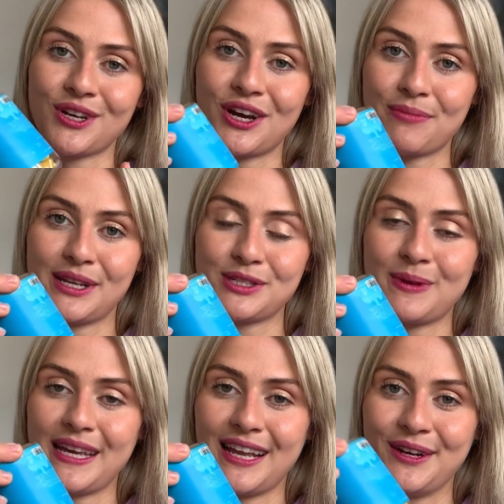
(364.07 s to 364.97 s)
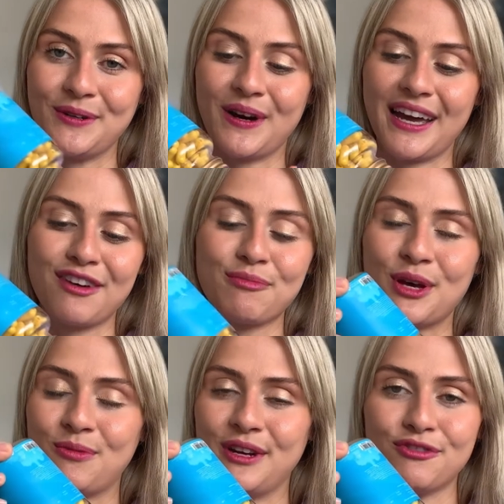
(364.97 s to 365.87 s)
are meant to be yellow. I have
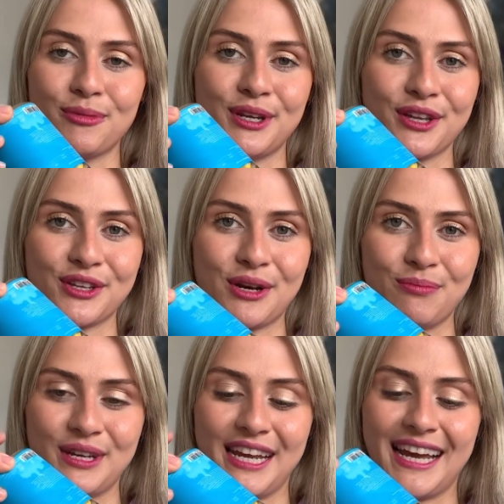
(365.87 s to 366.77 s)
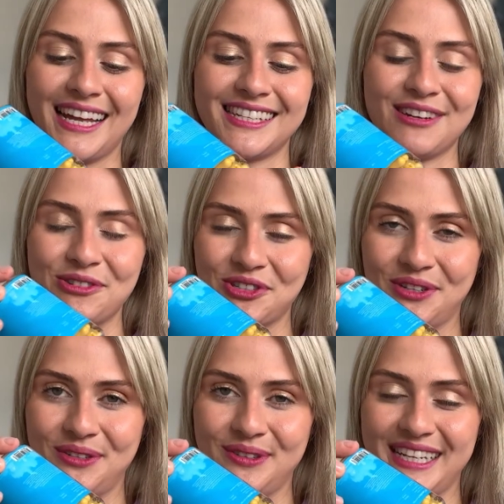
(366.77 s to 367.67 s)
berberine from another company and they're
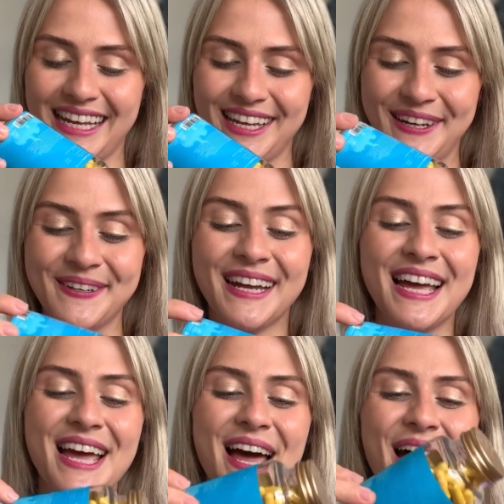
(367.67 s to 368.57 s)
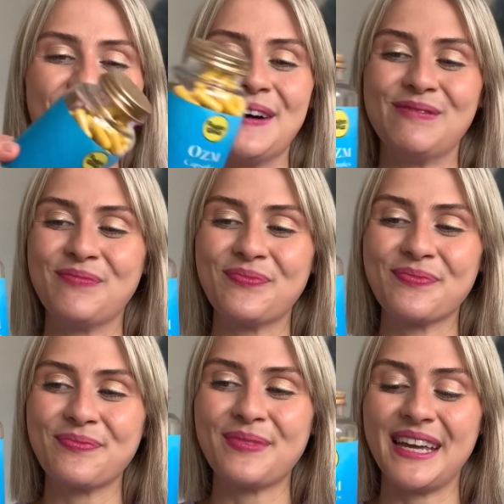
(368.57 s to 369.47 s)
also yellow.
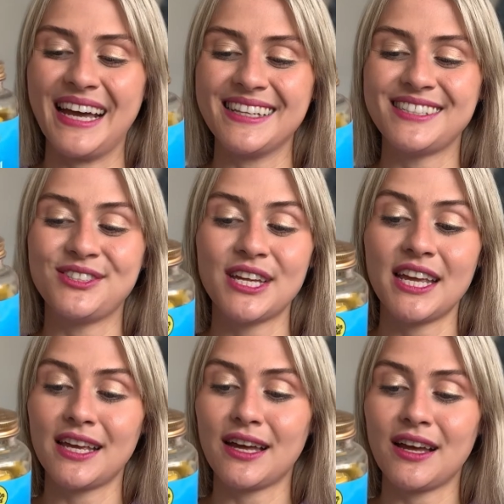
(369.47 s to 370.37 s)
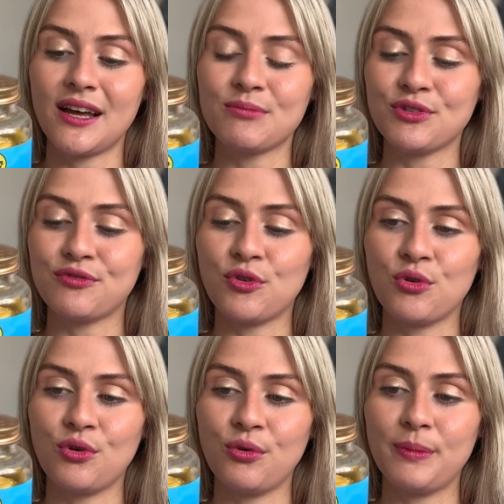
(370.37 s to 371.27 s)
But yeah, you take up to
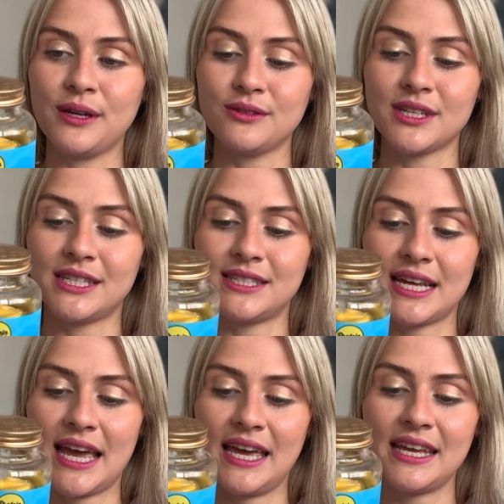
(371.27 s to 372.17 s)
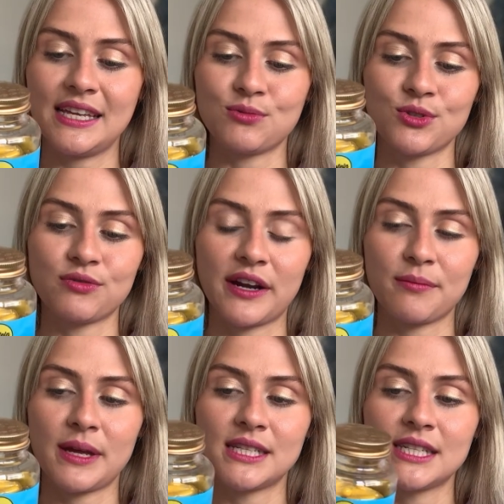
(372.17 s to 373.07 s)
4 pills a day is what's
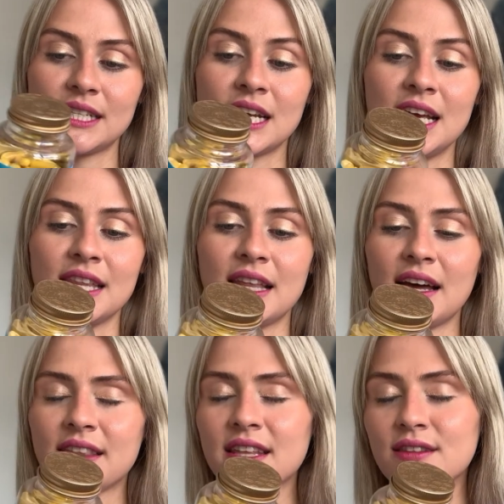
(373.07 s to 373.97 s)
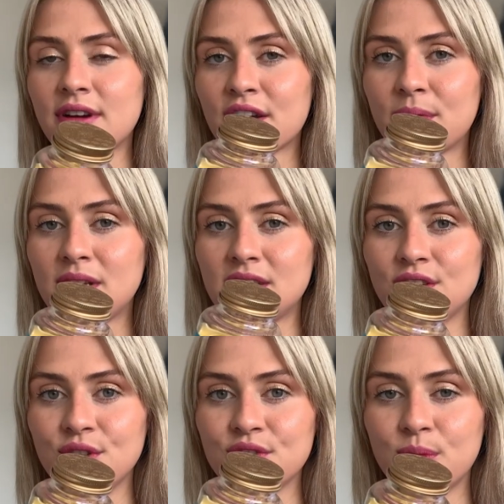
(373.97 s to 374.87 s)
recommended. I think the recommended
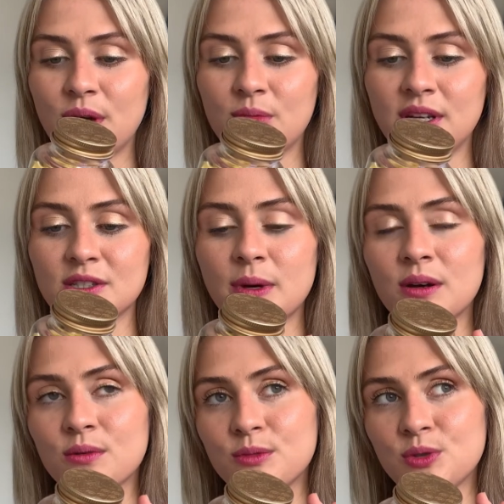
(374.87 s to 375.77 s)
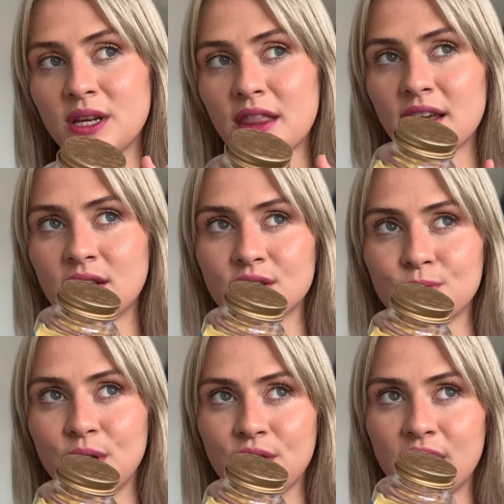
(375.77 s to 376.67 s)
dose for berberine is about between 1,000
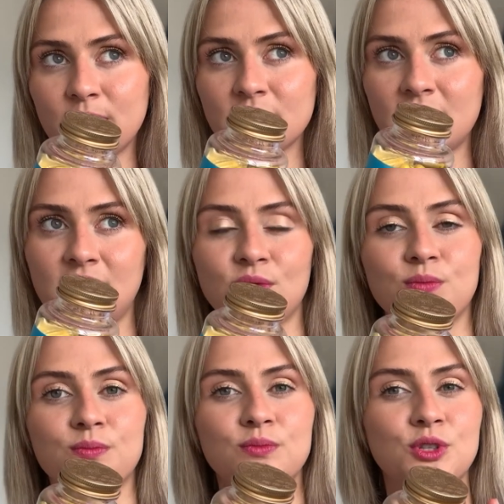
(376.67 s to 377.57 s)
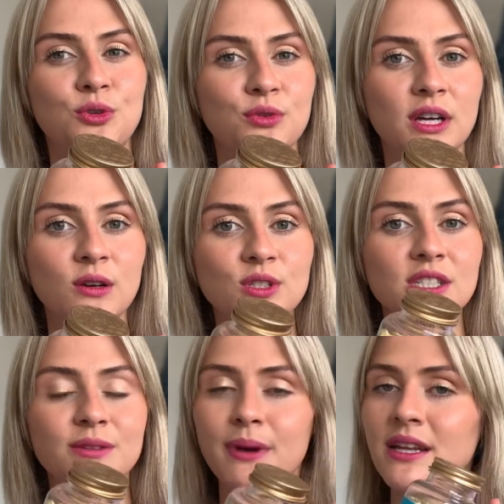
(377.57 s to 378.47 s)
milligrams and 2,000,
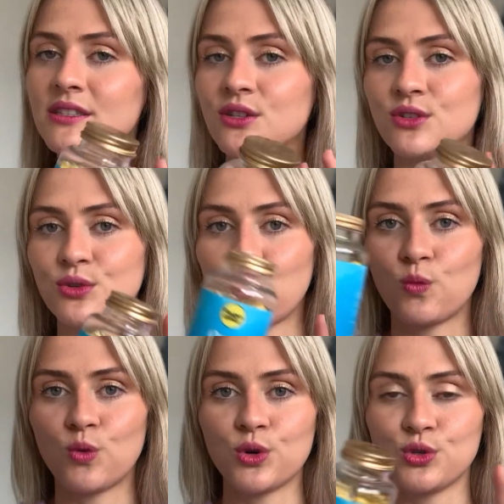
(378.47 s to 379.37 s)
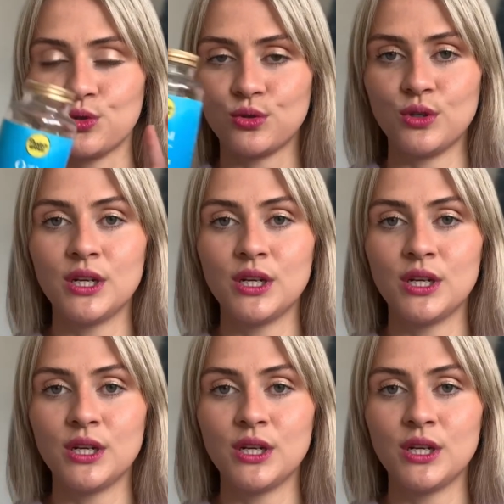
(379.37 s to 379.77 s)
depending on what your